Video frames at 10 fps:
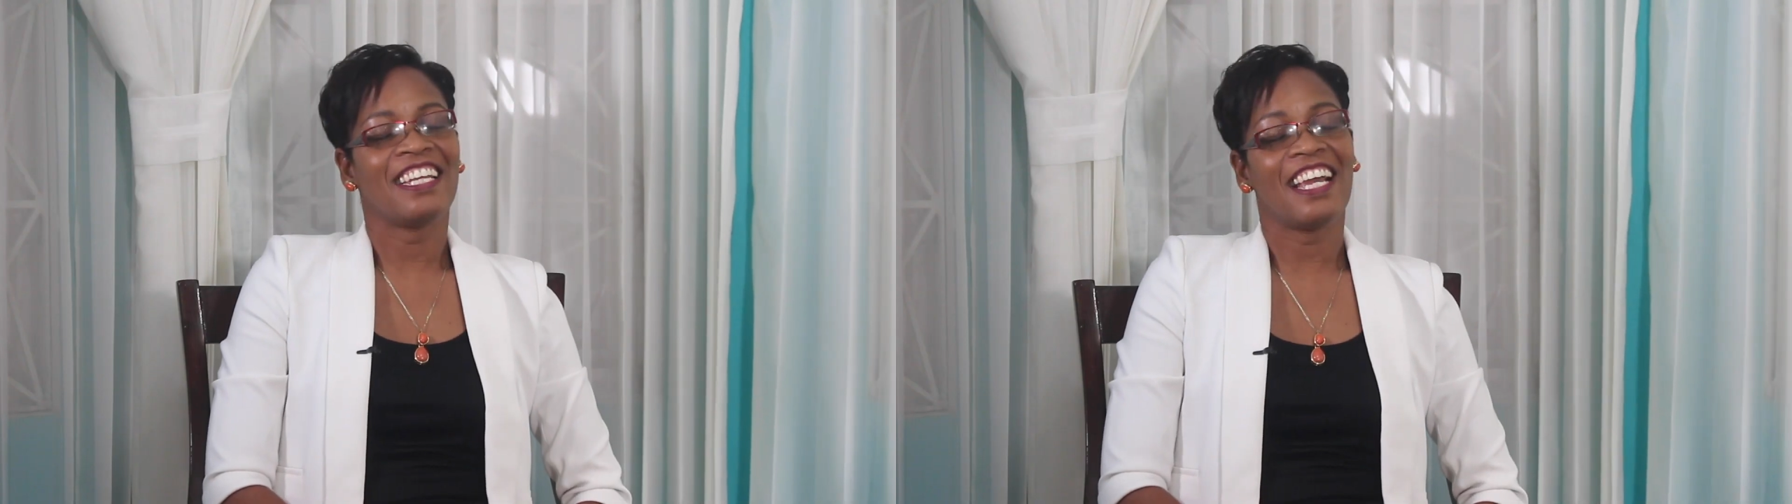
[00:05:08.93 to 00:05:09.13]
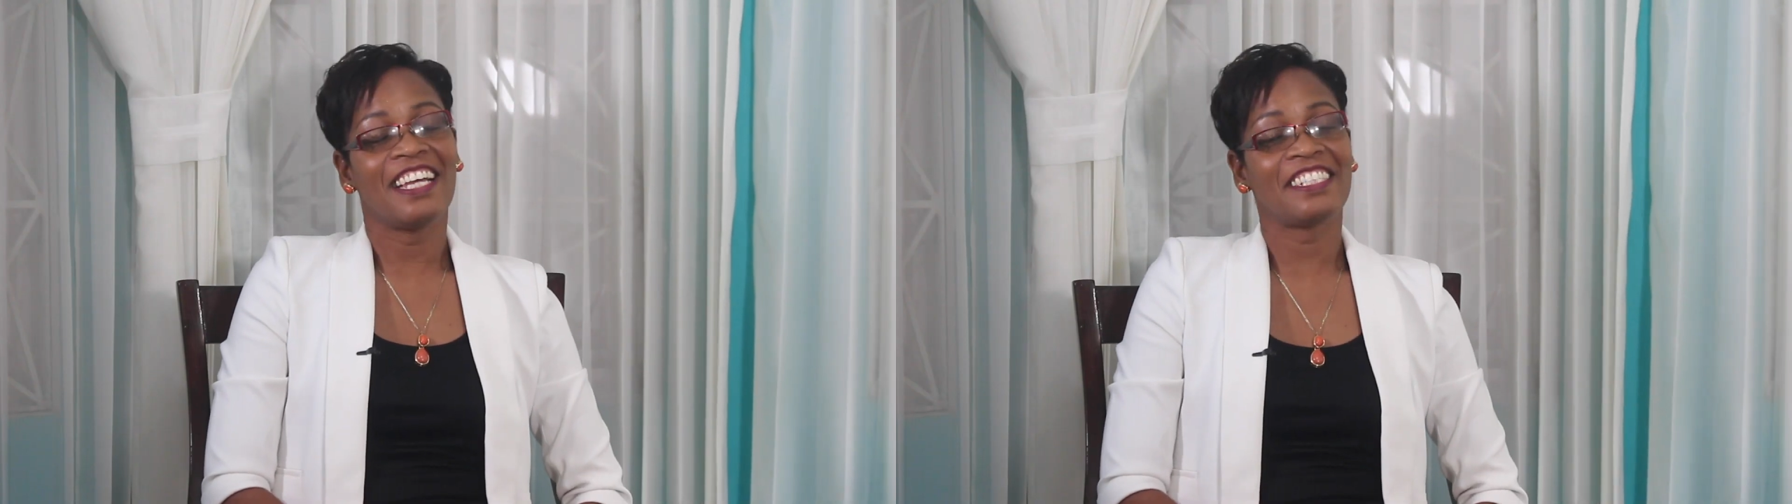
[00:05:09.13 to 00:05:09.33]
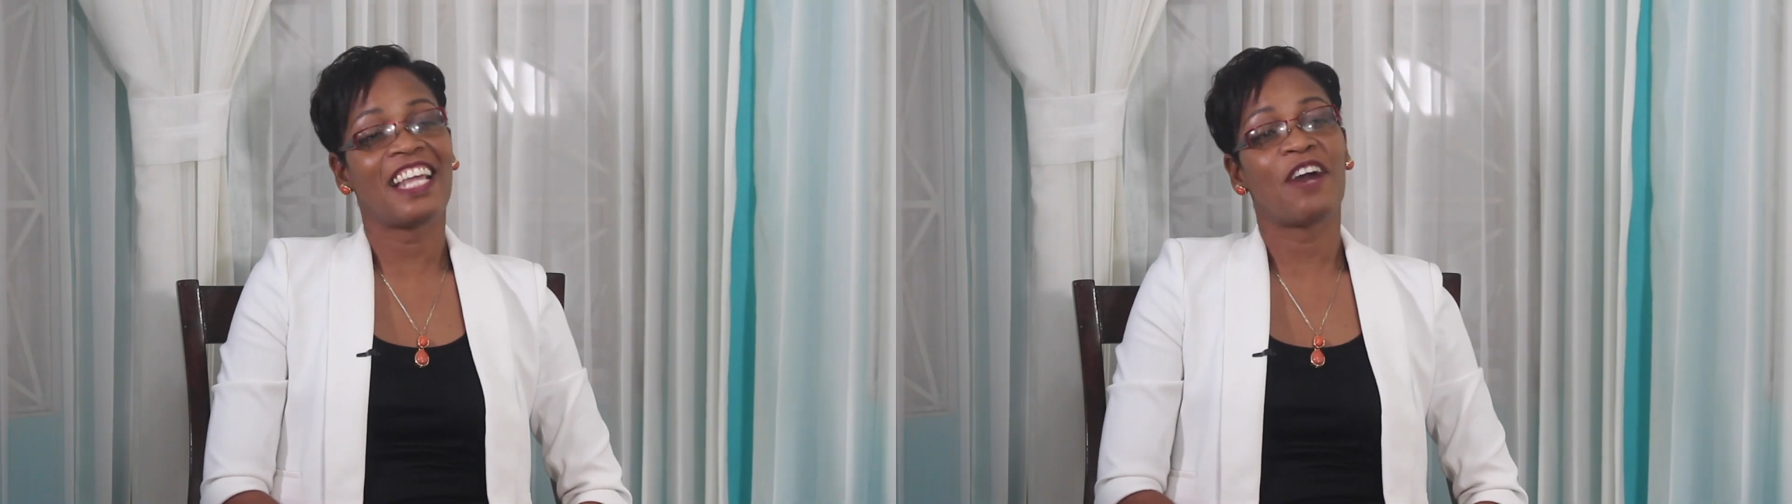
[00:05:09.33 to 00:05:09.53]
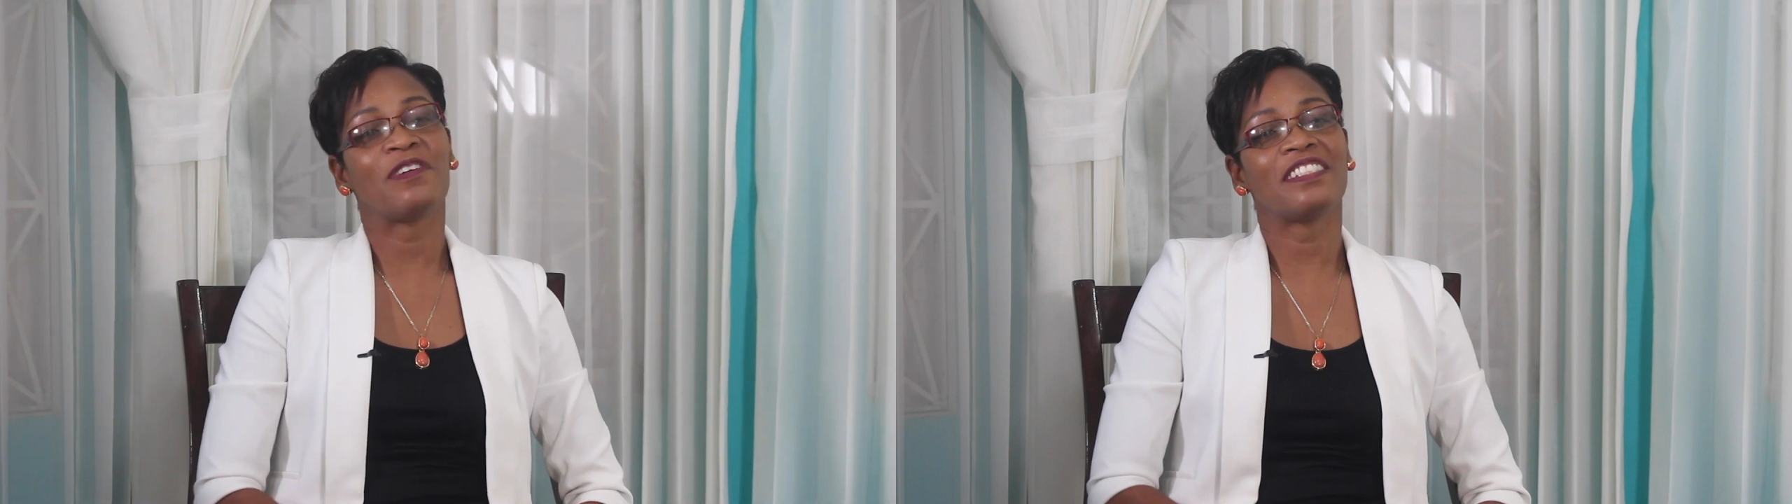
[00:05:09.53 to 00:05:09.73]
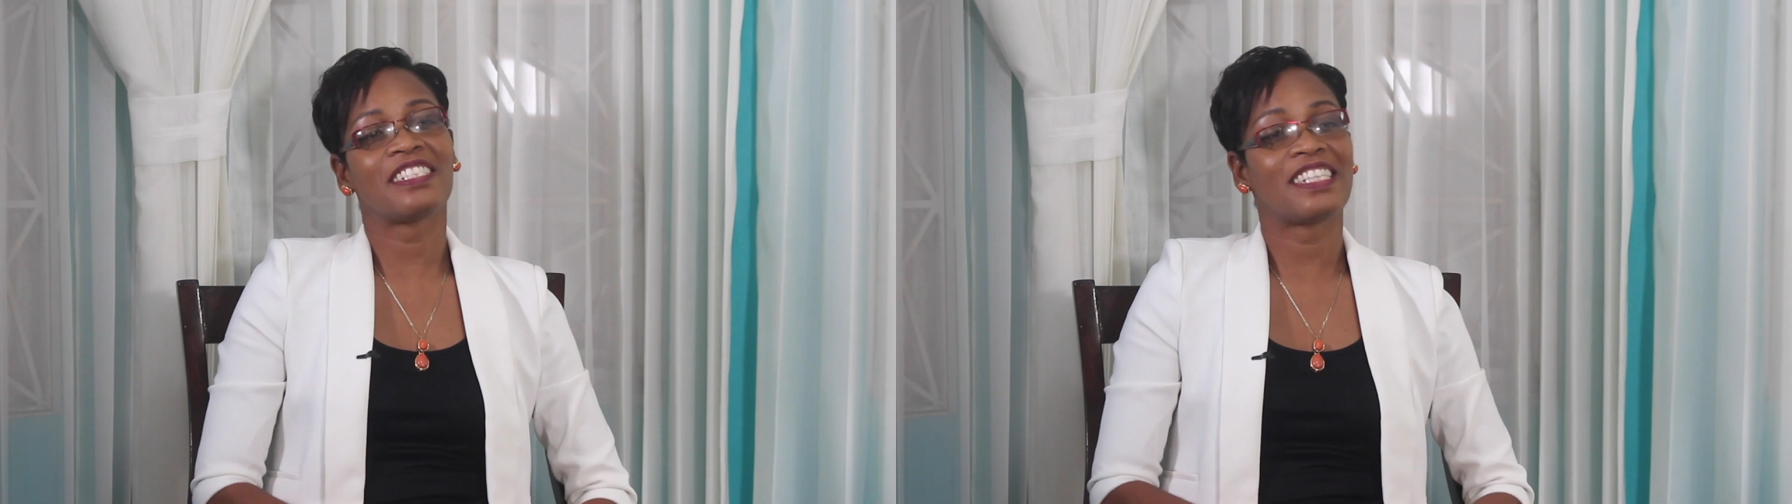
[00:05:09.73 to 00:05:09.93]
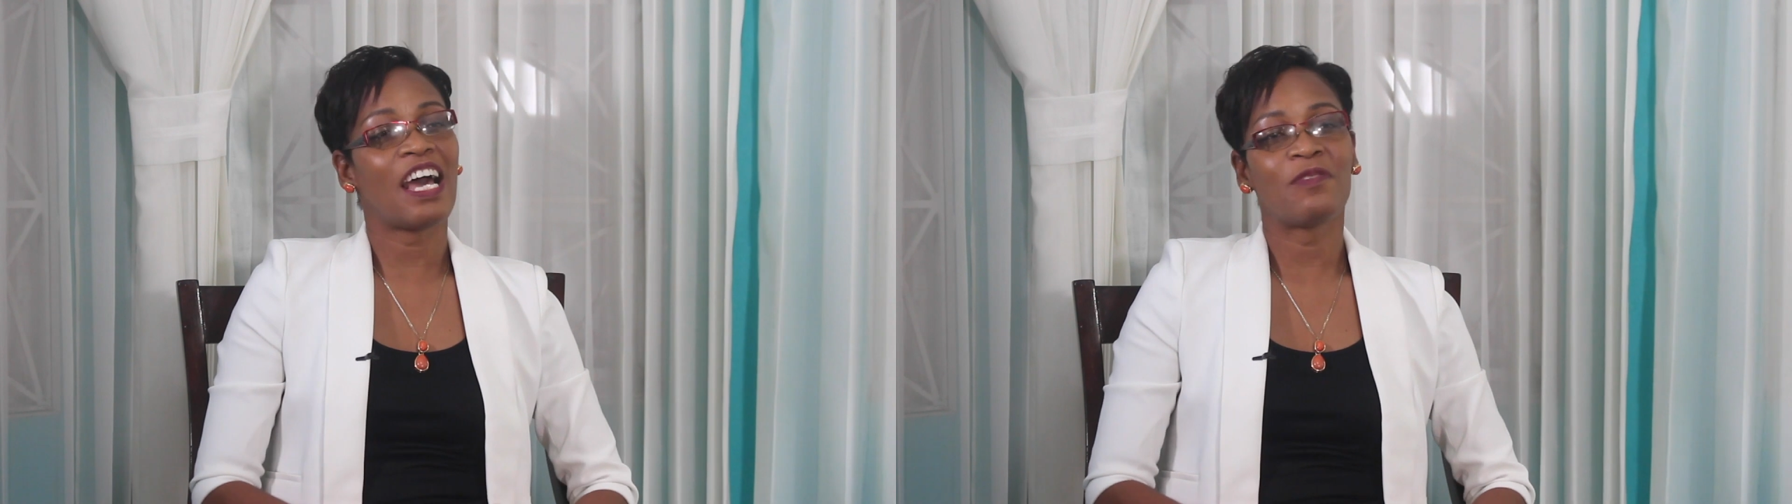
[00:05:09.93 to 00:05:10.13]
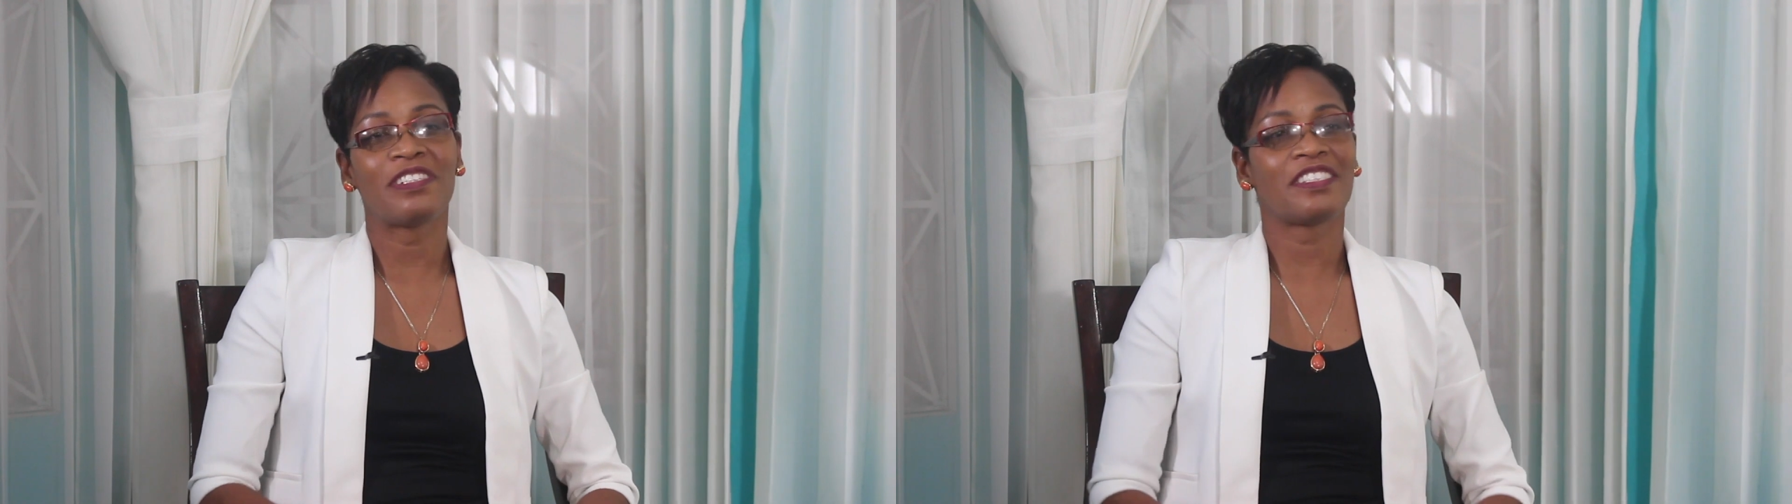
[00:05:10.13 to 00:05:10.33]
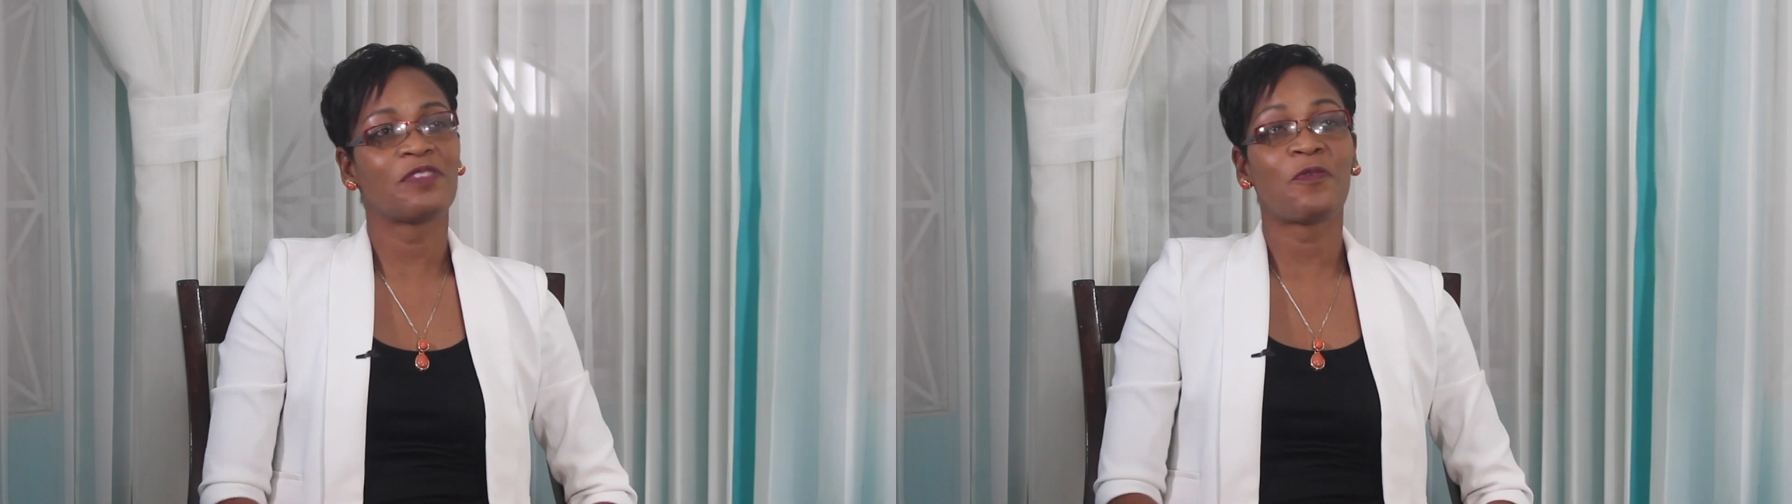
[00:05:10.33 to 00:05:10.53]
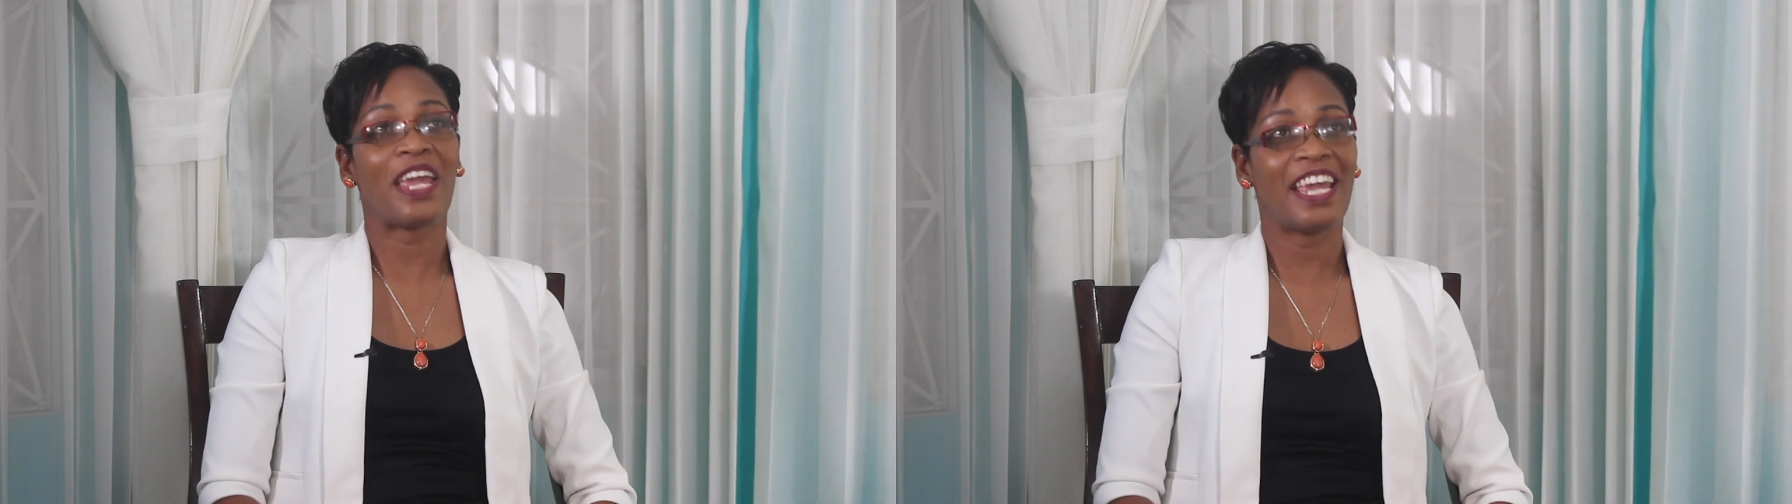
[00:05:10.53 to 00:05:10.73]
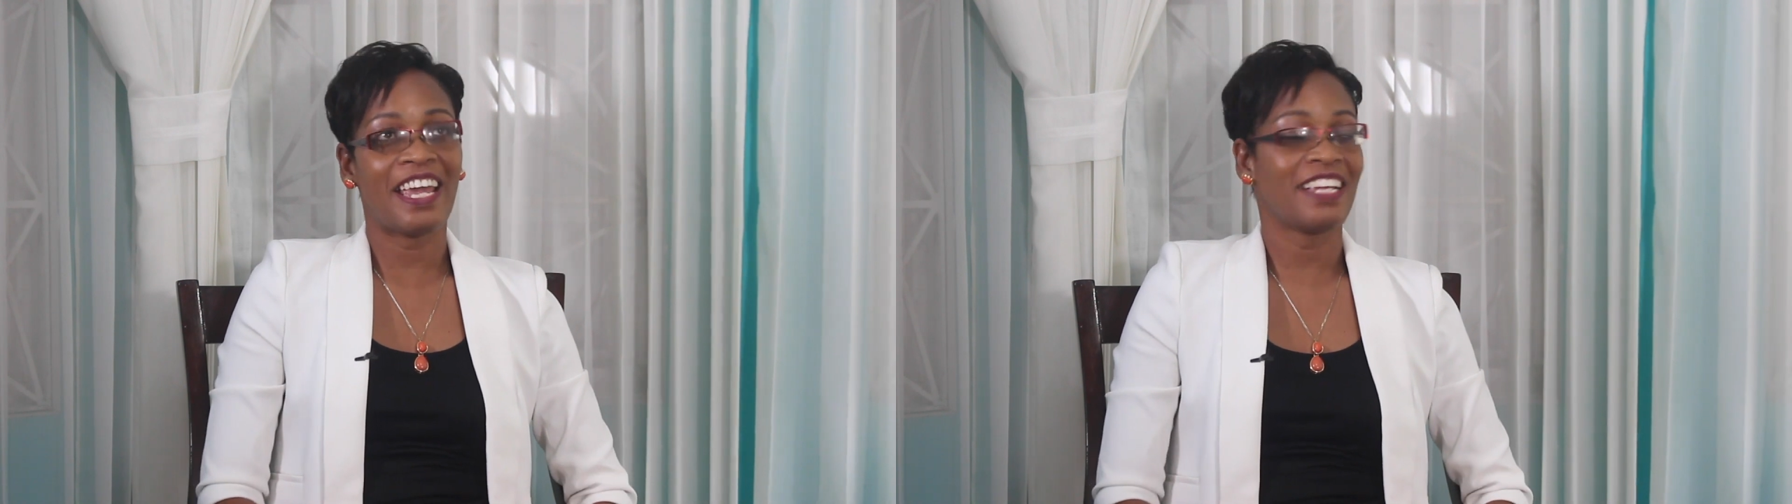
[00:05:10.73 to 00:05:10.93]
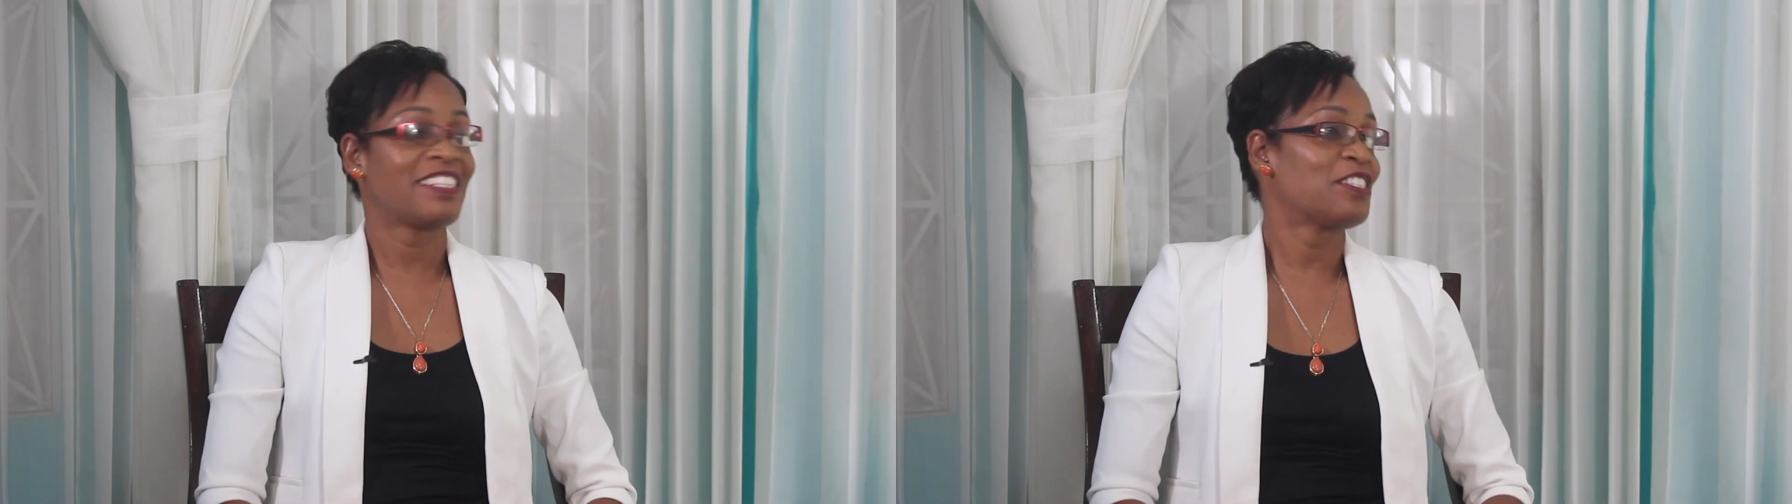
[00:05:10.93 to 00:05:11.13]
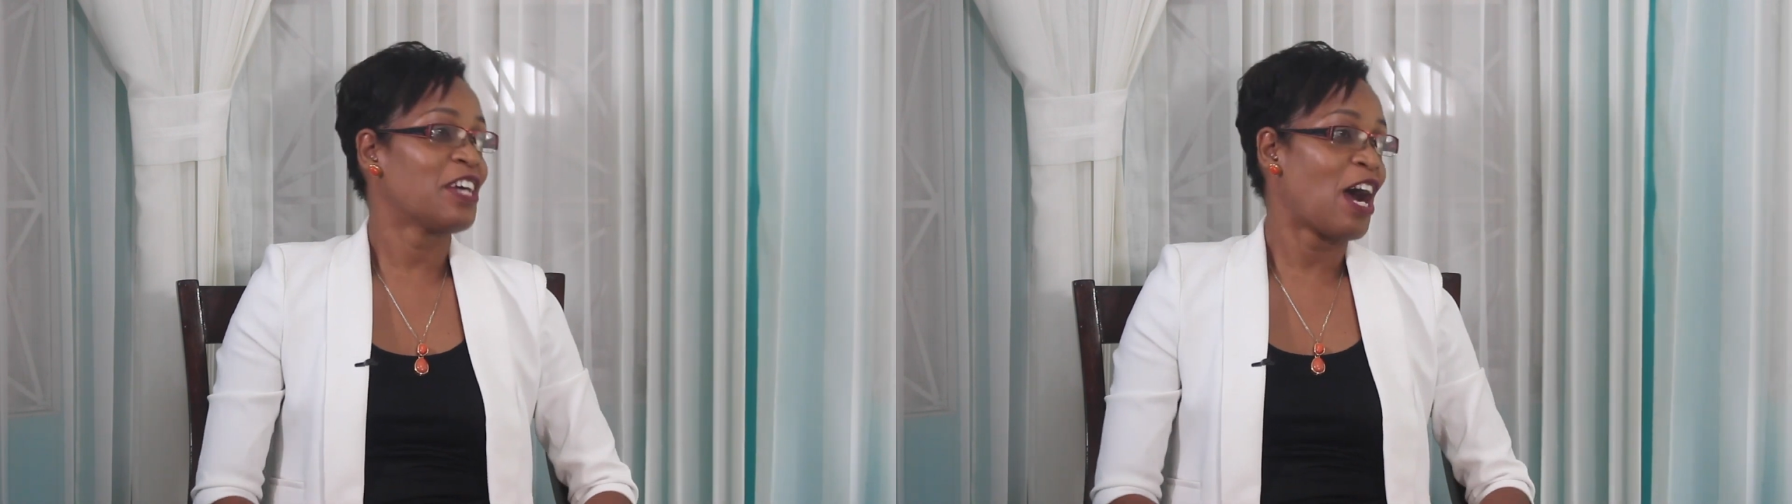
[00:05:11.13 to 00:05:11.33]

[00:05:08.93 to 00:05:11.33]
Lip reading: Yes, that was the way